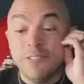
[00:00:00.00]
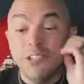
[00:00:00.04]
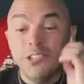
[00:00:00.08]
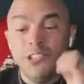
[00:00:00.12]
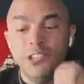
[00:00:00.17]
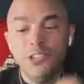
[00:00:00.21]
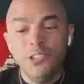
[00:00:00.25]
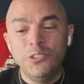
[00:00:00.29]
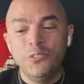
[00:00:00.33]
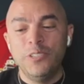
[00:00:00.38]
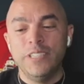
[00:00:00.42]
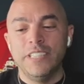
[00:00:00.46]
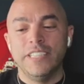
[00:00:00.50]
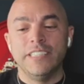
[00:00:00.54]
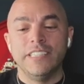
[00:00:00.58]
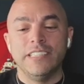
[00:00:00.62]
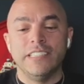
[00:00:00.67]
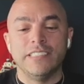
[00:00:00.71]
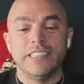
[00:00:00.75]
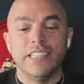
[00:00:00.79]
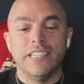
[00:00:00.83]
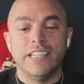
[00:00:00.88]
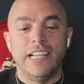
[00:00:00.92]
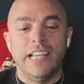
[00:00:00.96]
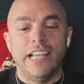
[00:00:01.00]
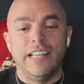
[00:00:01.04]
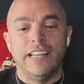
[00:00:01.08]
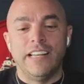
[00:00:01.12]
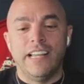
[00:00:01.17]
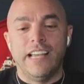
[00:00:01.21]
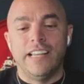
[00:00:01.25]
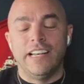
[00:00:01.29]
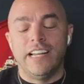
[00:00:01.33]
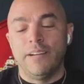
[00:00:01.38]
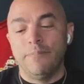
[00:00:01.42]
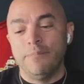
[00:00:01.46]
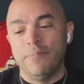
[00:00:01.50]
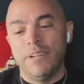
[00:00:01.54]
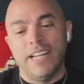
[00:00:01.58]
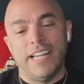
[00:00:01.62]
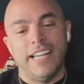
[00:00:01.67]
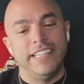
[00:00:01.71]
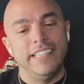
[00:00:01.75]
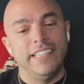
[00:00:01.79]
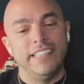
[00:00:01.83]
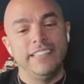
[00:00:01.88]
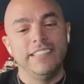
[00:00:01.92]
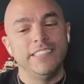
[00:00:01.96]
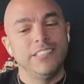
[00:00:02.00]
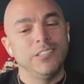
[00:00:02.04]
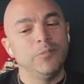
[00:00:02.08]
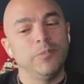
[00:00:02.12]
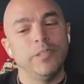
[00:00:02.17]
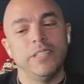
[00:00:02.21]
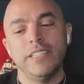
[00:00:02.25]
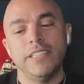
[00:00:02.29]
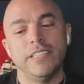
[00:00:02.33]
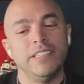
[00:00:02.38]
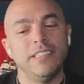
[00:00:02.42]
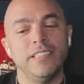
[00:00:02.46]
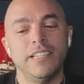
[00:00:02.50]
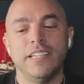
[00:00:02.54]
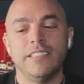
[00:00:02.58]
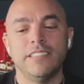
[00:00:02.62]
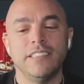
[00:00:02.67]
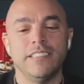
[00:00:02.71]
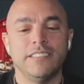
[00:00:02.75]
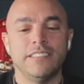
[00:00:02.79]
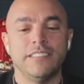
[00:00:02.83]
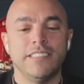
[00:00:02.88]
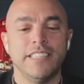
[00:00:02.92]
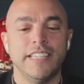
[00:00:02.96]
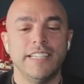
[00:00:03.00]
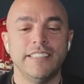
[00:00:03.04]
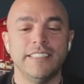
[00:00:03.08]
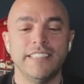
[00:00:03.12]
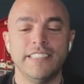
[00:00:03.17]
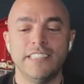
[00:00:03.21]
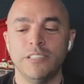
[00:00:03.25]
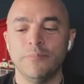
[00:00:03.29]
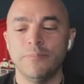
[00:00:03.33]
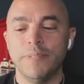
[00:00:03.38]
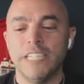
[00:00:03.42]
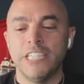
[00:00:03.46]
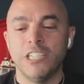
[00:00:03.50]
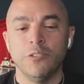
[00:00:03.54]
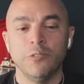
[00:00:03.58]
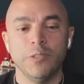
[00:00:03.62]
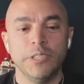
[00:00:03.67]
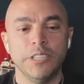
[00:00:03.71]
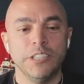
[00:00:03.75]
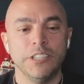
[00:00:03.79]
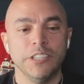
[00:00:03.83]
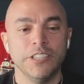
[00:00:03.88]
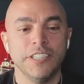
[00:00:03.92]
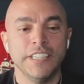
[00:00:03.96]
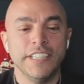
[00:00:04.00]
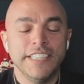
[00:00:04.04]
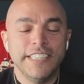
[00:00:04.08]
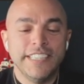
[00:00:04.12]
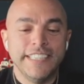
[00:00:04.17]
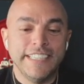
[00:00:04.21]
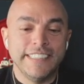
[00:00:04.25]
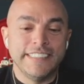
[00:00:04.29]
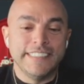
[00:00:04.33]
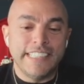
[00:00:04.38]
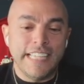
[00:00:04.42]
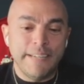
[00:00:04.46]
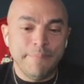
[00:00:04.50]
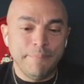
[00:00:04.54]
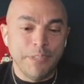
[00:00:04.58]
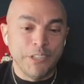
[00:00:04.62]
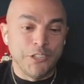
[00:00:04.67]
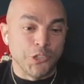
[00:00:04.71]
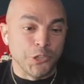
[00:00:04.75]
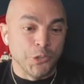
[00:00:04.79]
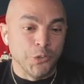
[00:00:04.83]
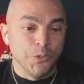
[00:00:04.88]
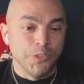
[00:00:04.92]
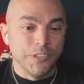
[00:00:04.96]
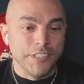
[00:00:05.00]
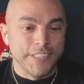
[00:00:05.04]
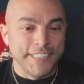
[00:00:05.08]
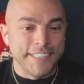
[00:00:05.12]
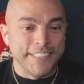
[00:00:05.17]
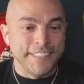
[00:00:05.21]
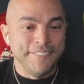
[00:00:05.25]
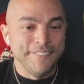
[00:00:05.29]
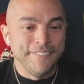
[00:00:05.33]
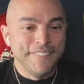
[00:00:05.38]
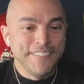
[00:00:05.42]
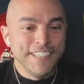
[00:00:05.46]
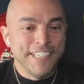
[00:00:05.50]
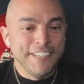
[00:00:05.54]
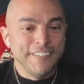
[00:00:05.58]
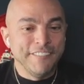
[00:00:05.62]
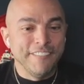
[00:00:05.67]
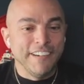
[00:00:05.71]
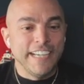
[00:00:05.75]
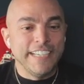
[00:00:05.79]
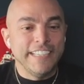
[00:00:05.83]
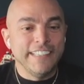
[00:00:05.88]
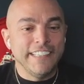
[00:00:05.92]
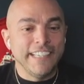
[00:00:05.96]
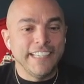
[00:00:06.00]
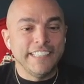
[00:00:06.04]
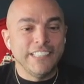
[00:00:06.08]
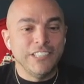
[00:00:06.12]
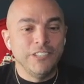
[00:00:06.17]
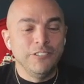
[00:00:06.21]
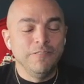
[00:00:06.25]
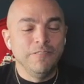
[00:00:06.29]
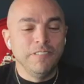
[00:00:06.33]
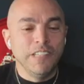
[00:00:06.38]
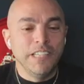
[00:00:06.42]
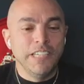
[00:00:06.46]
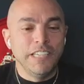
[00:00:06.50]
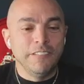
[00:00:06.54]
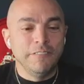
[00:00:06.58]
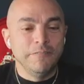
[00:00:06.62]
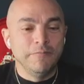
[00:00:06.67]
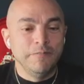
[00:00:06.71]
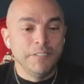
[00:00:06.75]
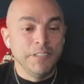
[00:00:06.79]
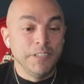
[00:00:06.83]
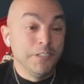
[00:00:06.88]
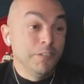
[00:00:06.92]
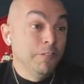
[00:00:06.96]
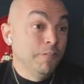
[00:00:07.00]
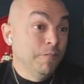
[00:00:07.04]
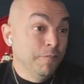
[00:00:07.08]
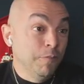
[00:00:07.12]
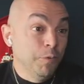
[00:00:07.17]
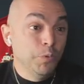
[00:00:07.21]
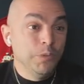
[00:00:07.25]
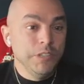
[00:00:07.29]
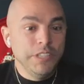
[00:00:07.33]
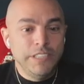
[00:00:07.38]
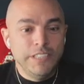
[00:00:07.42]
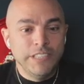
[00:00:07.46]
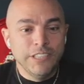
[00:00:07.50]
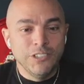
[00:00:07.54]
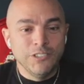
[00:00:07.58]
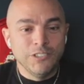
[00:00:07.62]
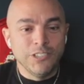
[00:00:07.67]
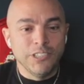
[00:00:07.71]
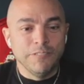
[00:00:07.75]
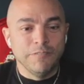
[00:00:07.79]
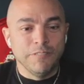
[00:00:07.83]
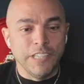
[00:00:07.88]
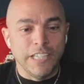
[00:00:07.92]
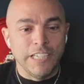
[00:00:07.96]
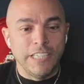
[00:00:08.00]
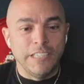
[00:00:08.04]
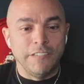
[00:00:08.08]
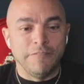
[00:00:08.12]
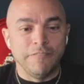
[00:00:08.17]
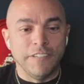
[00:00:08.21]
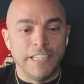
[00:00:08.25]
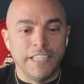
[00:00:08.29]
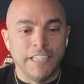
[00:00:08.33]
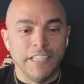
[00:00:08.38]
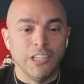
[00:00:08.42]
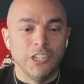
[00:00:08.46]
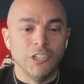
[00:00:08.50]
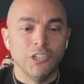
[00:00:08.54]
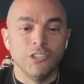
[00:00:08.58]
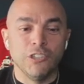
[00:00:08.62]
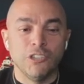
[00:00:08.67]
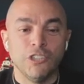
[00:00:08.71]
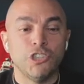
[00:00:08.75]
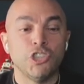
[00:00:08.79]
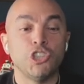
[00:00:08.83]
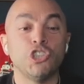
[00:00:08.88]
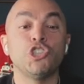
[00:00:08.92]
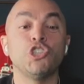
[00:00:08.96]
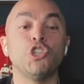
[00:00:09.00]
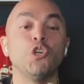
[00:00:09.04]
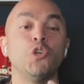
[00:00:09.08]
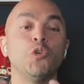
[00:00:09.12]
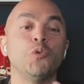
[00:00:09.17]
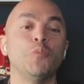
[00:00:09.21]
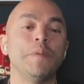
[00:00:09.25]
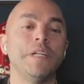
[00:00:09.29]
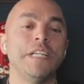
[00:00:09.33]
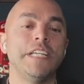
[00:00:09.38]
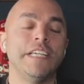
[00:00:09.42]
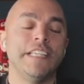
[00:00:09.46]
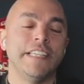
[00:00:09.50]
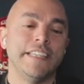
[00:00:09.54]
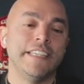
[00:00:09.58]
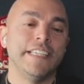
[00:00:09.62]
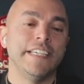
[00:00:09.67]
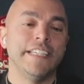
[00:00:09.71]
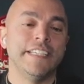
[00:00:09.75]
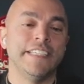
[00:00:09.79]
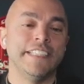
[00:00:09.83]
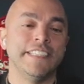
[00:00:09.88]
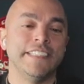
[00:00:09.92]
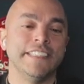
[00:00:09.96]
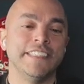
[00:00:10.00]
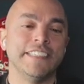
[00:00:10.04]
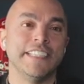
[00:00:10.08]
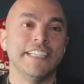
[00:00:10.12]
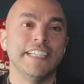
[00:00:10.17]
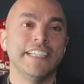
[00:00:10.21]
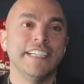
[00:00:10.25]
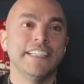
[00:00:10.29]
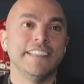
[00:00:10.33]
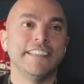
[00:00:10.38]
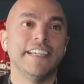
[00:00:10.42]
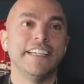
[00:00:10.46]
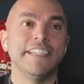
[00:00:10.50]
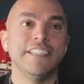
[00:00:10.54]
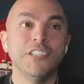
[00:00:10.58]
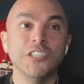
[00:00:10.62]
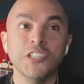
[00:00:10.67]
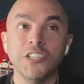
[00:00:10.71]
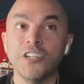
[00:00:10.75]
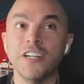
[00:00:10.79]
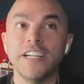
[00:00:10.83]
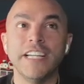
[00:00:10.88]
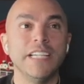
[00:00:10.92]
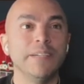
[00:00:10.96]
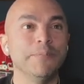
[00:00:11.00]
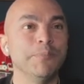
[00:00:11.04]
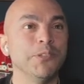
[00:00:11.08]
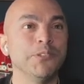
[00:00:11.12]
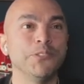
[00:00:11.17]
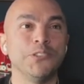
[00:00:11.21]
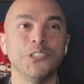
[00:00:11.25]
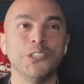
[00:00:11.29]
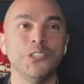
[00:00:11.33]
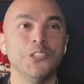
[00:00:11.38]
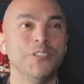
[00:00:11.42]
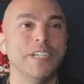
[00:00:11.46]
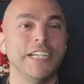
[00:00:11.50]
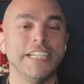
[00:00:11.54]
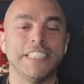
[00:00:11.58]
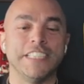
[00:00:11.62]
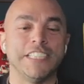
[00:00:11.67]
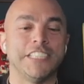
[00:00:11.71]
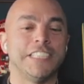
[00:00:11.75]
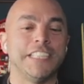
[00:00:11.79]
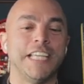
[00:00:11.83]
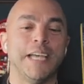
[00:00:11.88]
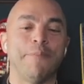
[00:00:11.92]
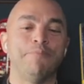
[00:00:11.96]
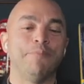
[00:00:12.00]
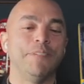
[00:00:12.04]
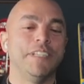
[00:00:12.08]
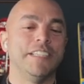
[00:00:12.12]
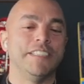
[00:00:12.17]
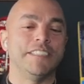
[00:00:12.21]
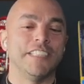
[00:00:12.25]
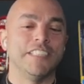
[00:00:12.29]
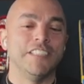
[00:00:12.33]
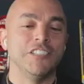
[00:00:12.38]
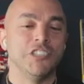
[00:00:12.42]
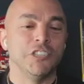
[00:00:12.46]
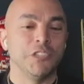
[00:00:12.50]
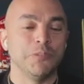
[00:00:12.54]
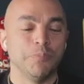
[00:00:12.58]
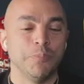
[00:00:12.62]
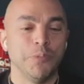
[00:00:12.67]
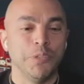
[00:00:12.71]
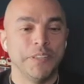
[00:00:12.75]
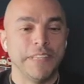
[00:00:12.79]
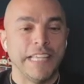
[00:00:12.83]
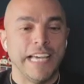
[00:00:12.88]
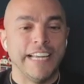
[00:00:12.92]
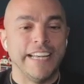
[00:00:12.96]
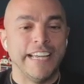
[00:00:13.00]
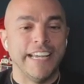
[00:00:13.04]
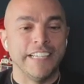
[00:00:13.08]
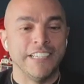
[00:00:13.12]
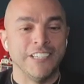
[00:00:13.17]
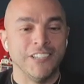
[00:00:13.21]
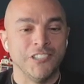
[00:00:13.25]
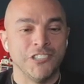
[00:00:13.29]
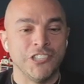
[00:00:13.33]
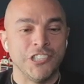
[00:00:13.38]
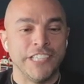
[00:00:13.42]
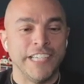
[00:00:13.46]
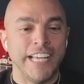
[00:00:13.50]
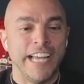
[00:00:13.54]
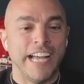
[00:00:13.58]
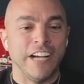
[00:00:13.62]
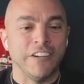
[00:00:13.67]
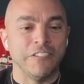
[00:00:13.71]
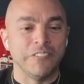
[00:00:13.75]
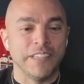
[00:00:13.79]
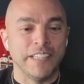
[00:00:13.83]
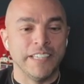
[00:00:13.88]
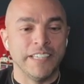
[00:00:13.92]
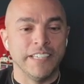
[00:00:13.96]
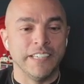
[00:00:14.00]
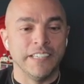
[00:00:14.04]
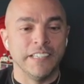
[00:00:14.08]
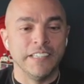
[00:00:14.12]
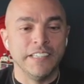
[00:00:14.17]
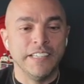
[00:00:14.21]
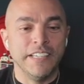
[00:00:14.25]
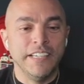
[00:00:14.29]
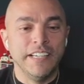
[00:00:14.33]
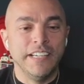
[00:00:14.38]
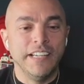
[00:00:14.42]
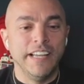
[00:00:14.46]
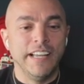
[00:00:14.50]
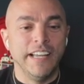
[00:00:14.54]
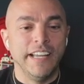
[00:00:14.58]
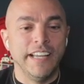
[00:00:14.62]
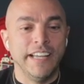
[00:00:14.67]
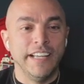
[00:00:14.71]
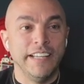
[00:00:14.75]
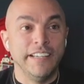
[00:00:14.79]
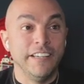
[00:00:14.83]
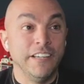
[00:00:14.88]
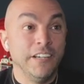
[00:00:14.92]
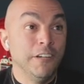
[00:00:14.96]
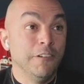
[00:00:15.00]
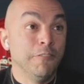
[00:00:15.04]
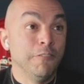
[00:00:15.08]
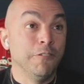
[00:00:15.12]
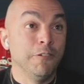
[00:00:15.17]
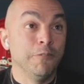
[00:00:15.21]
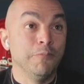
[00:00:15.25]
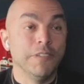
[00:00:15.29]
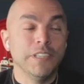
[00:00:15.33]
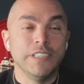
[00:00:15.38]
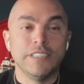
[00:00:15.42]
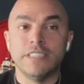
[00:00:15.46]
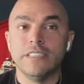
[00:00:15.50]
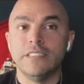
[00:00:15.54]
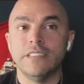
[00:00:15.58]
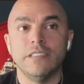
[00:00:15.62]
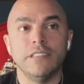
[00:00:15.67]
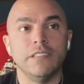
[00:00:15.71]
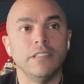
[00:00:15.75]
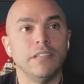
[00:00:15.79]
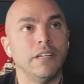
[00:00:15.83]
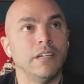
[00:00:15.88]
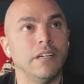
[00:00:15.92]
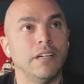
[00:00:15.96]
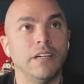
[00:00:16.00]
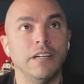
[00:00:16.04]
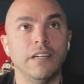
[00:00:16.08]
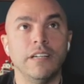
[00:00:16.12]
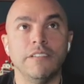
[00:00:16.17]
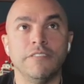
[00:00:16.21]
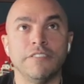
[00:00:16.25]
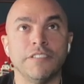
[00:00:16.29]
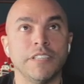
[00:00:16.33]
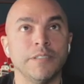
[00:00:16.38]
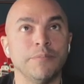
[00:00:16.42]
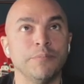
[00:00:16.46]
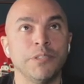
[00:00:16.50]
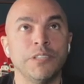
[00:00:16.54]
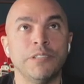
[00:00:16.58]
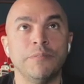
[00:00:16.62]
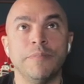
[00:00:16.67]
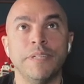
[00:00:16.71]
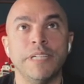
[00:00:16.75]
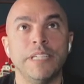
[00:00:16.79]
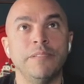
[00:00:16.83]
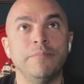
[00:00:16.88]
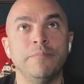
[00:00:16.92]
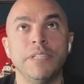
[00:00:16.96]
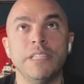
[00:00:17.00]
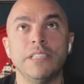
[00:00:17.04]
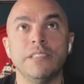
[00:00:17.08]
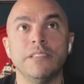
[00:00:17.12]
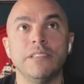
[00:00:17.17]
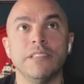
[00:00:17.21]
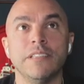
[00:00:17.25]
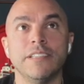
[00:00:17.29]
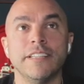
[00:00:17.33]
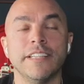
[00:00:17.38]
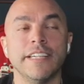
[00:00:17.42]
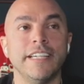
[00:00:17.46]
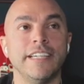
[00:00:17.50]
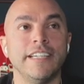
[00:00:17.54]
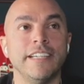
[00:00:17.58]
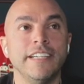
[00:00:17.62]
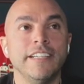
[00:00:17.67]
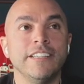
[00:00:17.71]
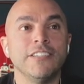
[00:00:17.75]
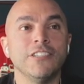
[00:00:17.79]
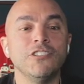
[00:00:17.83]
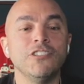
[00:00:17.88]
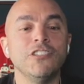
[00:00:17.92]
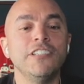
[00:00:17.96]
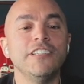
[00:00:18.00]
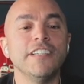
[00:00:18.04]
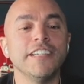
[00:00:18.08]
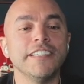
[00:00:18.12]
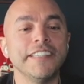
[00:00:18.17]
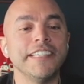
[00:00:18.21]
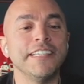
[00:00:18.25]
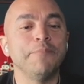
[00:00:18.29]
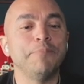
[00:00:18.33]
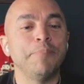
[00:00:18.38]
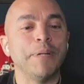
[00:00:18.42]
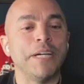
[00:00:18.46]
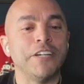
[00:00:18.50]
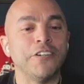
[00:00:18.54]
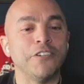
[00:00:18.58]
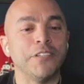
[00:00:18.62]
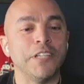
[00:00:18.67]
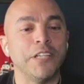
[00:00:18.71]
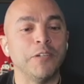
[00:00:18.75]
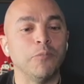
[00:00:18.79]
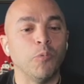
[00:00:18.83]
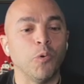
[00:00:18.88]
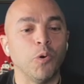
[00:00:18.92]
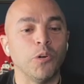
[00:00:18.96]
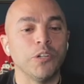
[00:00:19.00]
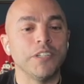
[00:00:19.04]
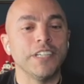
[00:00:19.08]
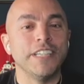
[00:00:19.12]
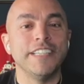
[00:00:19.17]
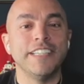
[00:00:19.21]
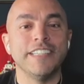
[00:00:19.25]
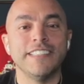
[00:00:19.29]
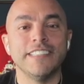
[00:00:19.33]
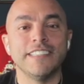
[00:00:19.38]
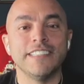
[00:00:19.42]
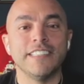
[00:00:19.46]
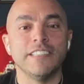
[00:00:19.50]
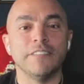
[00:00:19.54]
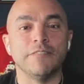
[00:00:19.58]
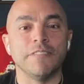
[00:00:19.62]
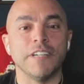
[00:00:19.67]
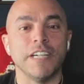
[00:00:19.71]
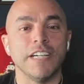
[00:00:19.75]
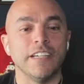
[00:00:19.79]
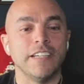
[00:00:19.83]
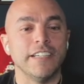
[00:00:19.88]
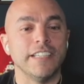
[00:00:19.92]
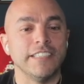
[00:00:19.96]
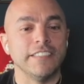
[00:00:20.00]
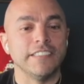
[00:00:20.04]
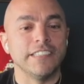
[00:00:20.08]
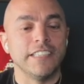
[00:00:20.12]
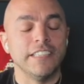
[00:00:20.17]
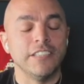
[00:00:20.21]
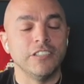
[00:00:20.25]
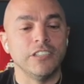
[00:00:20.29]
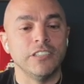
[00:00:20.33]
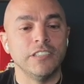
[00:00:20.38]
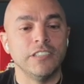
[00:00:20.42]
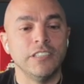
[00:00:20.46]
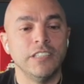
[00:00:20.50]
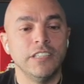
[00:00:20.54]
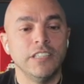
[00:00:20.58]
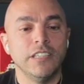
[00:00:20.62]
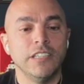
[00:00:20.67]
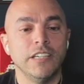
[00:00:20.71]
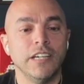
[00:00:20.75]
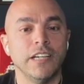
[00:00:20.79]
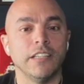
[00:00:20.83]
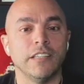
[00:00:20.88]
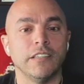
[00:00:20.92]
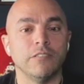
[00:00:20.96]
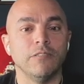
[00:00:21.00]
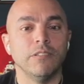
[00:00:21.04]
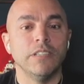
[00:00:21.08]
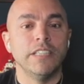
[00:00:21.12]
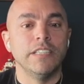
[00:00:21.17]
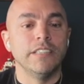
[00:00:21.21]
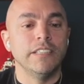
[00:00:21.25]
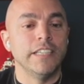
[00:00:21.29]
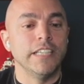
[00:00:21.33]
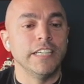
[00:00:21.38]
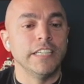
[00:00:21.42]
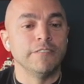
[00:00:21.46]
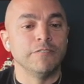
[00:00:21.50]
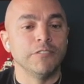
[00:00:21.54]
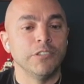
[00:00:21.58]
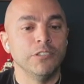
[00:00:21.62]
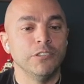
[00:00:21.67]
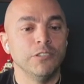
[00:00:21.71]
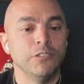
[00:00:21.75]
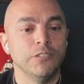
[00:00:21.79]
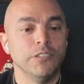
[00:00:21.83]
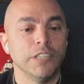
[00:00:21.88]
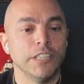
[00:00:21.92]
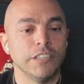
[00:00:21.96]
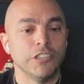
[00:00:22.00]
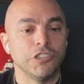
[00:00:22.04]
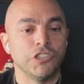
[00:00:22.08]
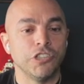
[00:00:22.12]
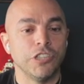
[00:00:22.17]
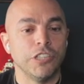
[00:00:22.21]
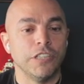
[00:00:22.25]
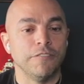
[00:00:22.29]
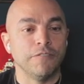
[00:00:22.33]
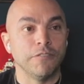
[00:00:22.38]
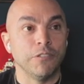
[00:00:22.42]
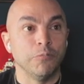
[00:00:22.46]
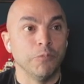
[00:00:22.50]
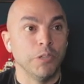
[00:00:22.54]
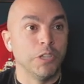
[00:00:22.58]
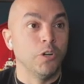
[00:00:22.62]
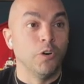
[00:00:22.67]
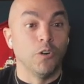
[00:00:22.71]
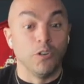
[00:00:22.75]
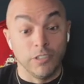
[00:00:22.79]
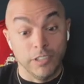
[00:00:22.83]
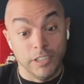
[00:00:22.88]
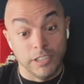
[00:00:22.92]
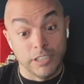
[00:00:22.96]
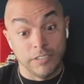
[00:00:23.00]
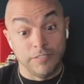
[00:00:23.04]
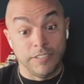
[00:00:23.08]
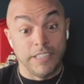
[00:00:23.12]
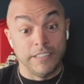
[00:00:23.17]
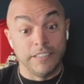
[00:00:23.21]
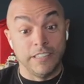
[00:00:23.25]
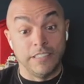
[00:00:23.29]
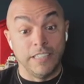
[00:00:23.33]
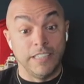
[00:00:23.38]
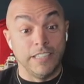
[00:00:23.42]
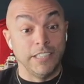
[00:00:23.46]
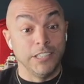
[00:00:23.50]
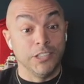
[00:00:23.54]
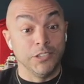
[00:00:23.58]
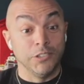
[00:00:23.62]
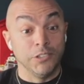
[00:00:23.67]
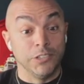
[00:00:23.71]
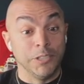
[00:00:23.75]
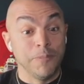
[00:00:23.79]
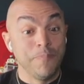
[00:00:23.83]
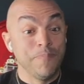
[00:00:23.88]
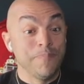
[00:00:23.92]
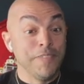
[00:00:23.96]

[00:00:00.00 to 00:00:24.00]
you is, and I'm kind of this way on the tail end of my career. It's that maturity, right? Like you've lived 40 years of life and learned so many things that you're able to accept this and just put that energy out there. And listen, if someone made me like, there's nothing better than walking into the firehouse kitchen at 3 in the afternoon on a shift, regardless of how the day goes.